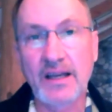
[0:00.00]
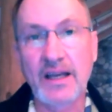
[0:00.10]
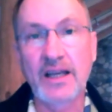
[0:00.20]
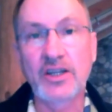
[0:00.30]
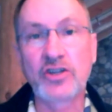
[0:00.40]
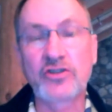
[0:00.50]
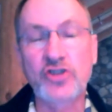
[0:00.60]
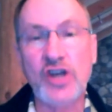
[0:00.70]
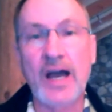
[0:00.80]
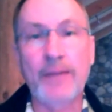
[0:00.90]
and your
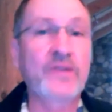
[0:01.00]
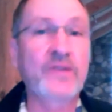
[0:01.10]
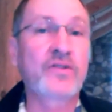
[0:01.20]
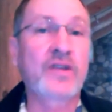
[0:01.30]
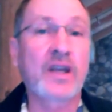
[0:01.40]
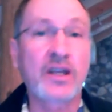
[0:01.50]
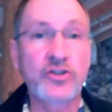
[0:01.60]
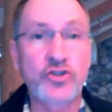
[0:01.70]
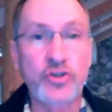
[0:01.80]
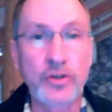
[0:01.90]
job is to
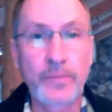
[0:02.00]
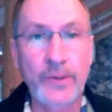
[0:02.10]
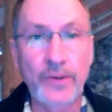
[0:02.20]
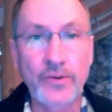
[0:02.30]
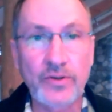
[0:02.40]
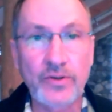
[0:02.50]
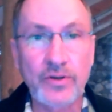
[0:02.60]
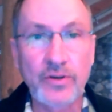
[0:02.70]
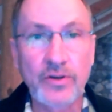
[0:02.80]
contribute